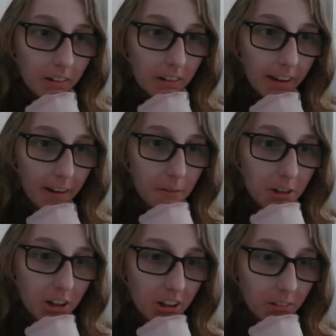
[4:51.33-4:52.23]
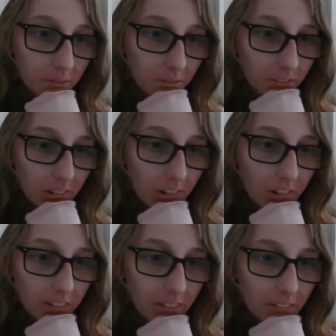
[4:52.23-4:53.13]
Counting,
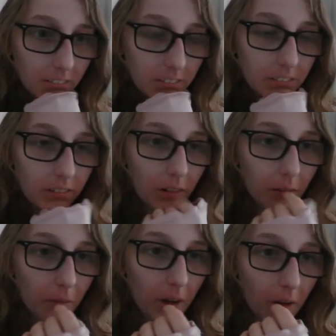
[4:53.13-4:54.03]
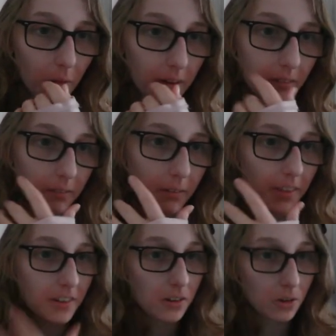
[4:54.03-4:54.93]
or well,
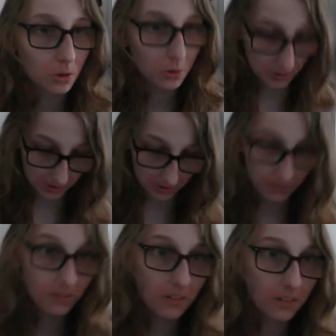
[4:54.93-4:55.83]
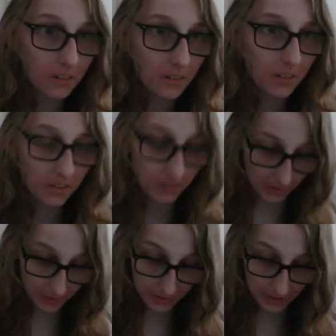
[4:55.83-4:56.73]
this is called,
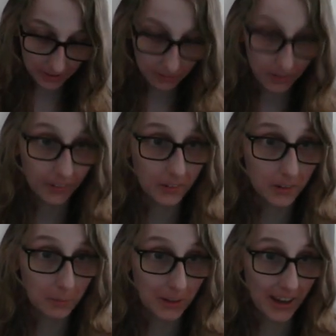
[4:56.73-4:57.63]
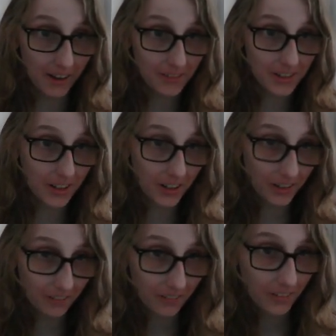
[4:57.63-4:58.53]
this can be
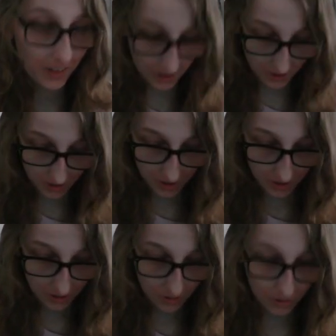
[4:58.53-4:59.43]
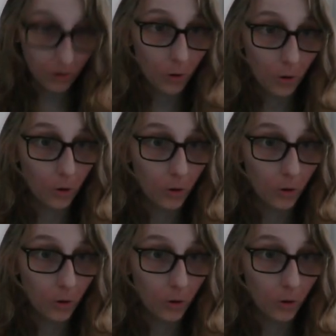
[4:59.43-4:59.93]
counting, or